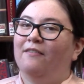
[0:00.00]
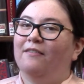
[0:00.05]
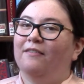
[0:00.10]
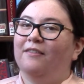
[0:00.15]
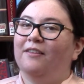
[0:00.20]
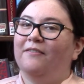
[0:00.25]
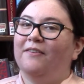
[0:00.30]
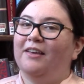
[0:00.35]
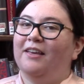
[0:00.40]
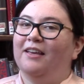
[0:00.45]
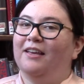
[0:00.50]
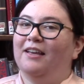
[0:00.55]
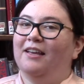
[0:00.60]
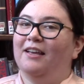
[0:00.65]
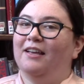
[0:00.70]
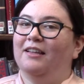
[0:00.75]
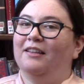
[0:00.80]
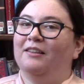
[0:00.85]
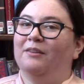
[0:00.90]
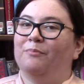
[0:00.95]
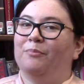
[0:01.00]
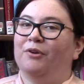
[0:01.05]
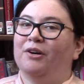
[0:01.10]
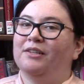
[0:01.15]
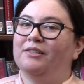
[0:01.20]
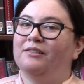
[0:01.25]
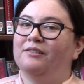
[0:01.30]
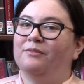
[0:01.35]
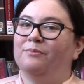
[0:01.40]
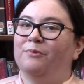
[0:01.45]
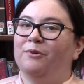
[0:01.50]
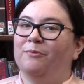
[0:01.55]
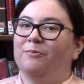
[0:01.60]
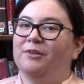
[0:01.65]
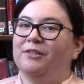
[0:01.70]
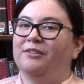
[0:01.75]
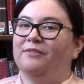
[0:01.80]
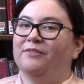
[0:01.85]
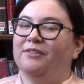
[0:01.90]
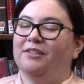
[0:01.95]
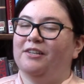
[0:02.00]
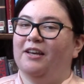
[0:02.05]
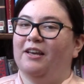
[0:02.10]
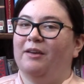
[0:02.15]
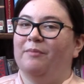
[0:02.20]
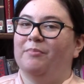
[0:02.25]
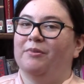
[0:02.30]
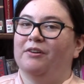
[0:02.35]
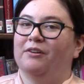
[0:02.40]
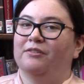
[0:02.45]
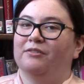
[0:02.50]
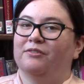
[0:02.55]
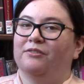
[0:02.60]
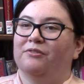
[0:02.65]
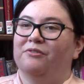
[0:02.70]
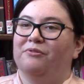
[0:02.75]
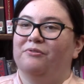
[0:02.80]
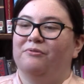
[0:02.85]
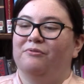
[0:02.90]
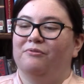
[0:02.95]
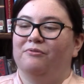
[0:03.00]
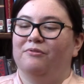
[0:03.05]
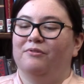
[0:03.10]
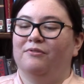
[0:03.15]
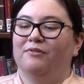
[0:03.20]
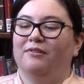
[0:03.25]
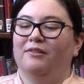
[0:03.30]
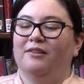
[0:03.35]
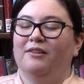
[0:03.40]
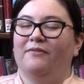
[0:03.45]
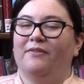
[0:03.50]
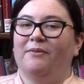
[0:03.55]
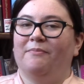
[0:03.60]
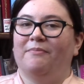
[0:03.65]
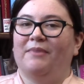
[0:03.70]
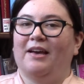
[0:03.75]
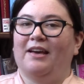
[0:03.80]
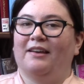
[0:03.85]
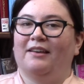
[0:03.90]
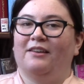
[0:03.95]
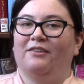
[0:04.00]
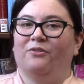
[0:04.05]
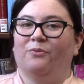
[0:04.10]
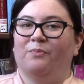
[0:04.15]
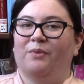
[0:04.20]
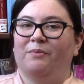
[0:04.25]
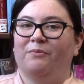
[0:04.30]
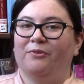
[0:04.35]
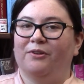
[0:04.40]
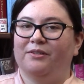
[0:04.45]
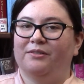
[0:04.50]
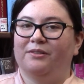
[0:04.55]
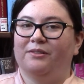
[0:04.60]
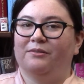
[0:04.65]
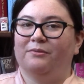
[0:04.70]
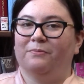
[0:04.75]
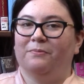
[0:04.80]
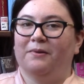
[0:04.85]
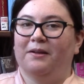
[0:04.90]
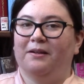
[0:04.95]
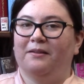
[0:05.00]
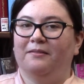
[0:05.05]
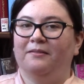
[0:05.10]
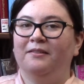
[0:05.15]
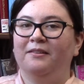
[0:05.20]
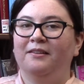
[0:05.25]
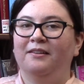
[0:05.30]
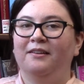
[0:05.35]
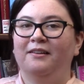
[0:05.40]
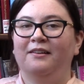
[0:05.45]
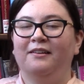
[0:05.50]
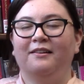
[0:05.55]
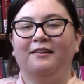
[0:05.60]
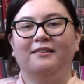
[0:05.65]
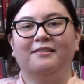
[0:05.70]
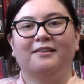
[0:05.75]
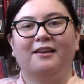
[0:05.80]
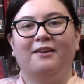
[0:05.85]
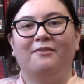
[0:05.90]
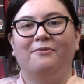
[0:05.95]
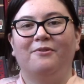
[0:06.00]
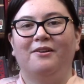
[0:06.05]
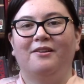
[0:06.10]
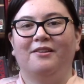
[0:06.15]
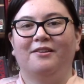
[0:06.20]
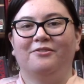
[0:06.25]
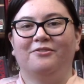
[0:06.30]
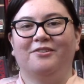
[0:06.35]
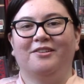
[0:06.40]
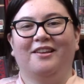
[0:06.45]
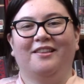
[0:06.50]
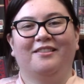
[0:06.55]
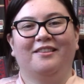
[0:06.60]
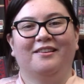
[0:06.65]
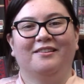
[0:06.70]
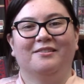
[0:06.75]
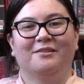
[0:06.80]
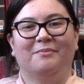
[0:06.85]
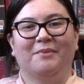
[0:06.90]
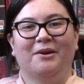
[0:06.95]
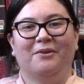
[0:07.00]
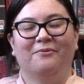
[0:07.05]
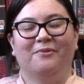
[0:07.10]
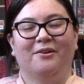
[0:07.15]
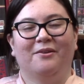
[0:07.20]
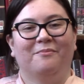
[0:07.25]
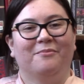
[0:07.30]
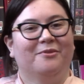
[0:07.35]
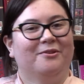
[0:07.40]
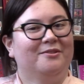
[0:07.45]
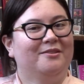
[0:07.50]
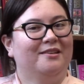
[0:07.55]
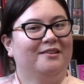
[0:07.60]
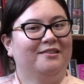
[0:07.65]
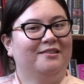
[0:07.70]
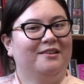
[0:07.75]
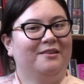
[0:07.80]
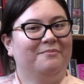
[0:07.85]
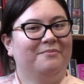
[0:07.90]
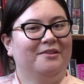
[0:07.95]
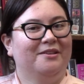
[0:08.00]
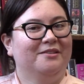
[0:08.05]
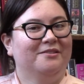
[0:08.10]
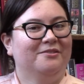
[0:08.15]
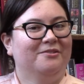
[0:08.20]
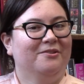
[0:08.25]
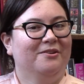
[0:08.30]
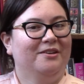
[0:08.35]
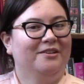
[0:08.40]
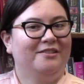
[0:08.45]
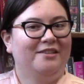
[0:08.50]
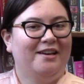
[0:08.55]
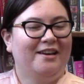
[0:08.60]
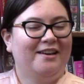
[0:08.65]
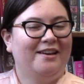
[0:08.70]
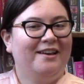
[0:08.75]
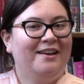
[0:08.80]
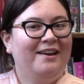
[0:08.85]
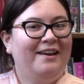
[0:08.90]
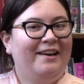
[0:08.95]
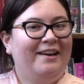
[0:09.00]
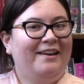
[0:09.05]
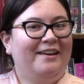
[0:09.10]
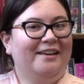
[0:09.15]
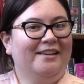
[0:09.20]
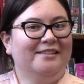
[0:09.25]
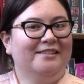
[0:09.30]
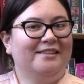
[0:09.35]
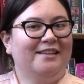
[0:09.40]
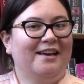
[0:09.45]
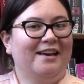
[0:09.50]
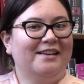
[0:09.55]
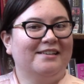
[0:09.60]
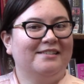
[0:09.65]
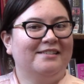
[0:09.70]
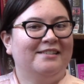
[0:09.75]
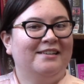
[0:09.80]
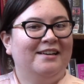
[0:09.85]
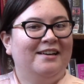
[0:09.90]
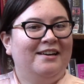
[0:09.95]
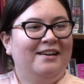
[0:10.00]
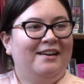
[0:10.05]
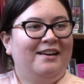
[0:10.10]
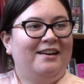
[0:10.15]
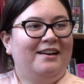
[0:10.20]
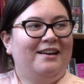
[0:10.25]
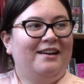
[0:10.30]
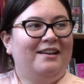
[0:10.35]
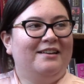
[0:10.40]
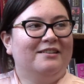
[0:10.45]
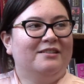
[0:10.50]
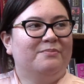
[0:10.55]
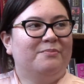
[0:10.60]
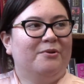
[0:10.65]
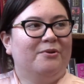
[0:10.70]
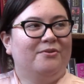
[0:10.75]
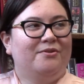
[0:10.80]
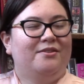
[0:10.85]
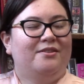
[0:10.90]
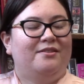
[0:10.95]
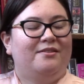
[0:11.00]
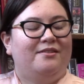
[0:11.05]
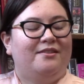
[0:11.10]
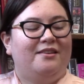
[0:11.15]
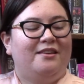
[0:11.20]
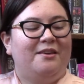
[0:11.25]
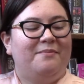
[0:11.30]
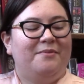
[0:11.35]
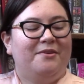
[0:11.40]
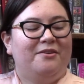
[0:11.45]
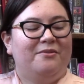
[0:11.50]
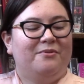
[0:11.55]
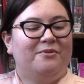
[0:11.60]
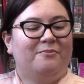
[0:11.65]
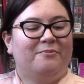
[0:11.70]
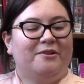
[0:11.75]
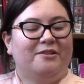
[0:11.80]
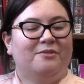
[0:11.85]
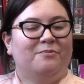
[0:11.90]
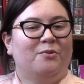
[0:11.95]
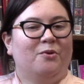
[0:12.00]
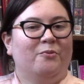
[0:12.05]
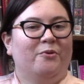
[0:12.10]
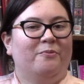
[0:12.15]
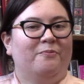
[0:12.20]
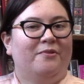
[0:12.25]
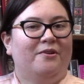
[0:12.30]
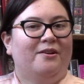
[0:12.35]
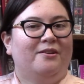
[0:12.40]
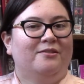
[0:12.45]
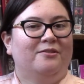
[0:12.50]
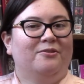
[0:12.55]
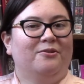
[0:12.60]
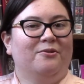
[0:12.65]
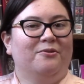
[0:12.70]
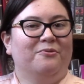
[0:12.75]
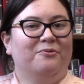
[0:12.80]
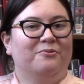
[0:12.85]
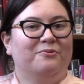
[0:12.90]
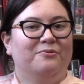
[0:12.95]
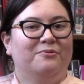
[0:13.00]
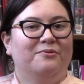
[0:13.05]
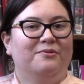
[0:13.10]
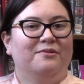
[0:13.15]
living in the present moment of a day, but also living back in your memories as well. It's kind of one of the interesting things about reading books that take place during a day, is that it is both keeping you in the present moment, but also